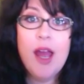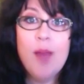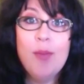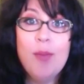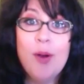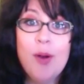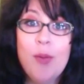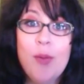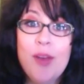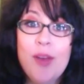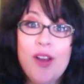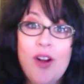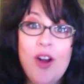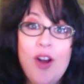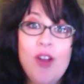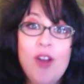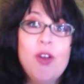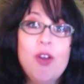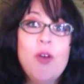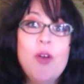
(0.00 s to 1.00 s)
But we all
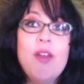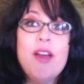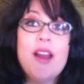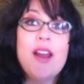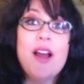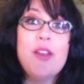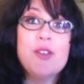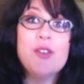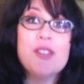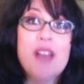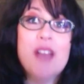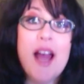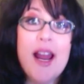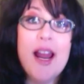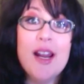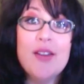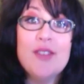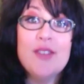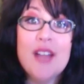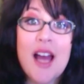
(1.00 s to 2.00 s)
know that other
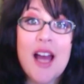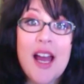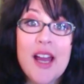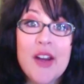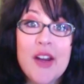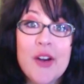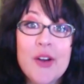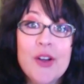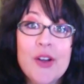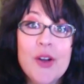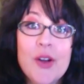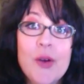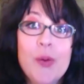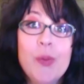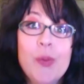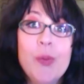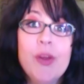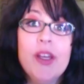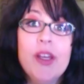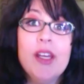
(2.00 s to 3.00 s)
side of Tiger,
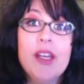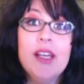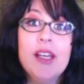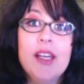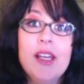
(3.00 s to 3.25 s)
don't we?